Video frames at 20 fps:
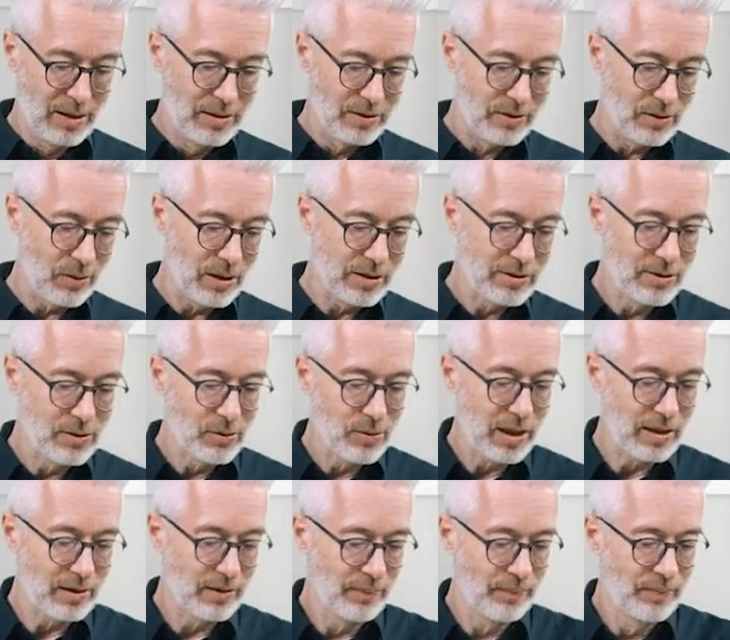So let's do
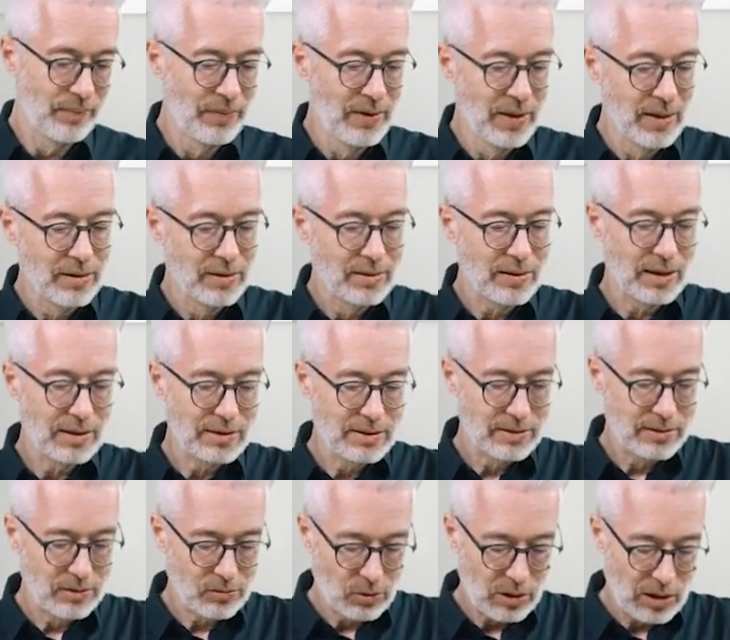that. Does
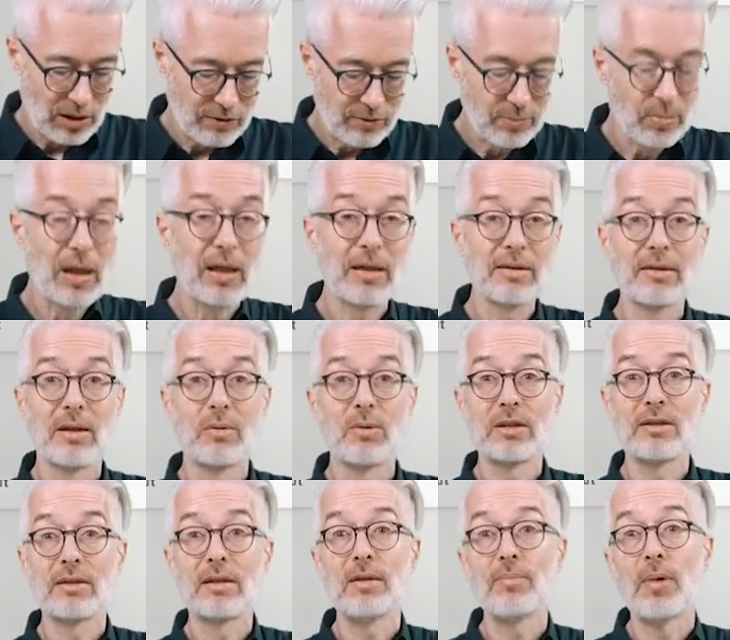the graph pass
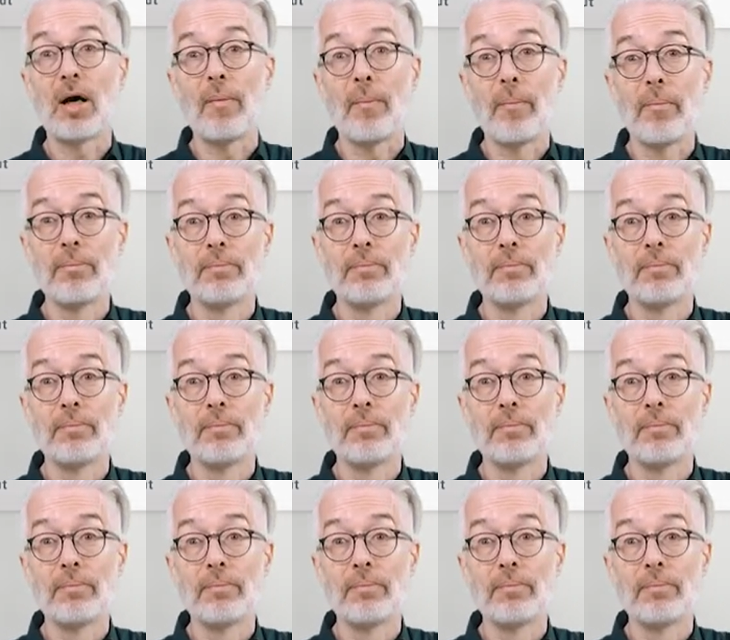our schema?